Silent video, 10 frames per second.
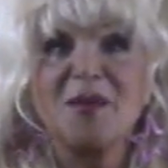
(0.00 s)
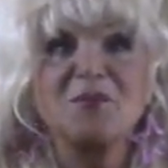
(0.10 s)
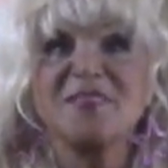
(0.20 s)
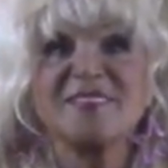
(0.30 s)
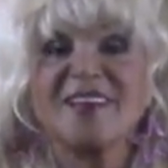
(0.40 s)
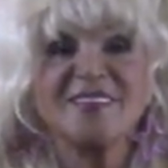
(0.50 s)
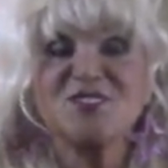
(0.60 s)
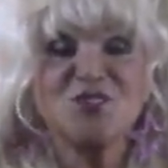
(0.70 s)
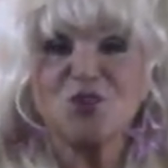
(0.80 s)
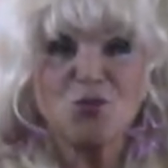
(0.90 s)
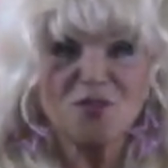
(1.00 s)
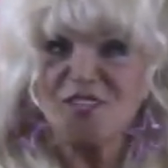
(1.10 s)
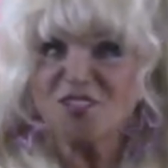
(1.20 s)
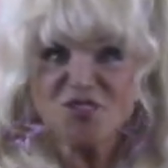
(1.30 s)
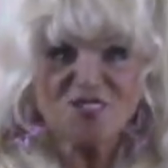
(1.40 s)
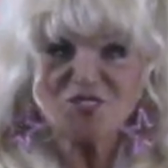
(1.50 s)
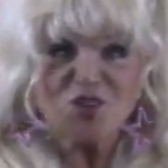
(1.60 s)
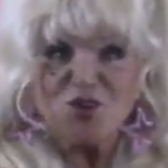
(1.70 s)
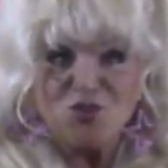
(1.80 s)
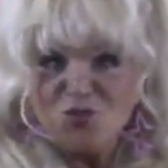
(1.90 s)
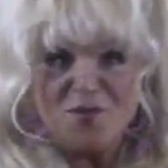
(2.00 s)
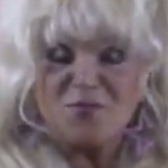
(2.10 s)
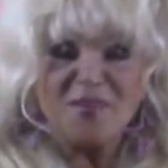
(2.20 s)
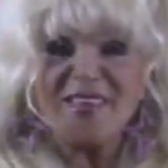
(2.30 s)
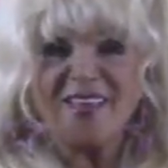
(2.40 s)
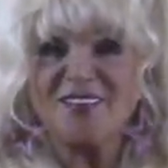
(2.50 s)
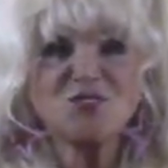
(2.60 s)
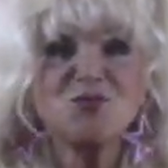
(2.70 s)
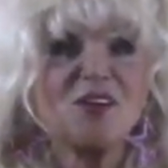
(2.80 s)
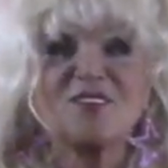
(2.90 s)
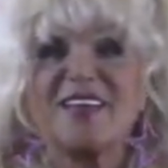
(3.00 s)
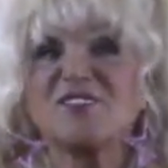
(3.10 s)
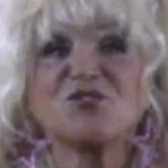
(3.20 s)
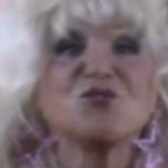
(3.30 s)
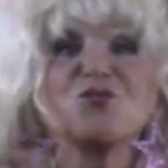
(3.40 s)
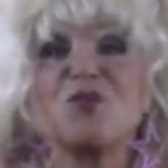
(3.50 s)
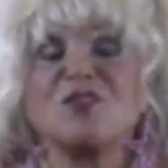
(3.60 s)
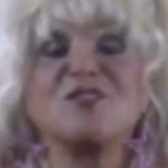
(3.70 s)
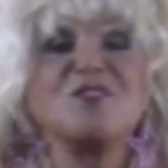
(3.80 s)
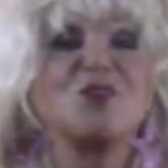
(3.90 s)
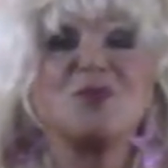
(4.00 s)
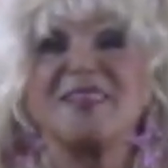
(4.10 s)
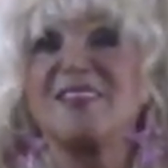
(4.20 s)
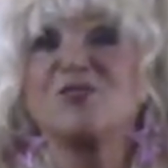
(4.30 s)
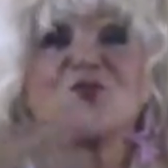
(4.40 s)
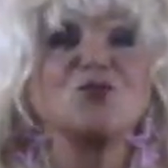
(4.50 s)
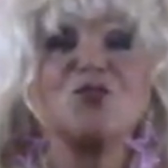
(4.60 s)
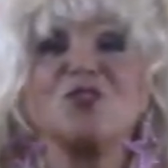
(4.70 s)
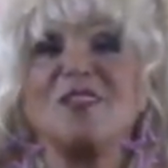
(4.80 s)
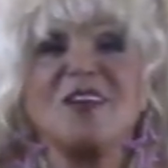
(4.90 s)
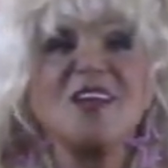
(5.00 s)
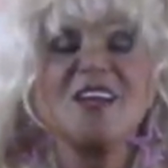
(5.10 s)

Besides, you know, we're not just human beings, we are extraordinary, eternal,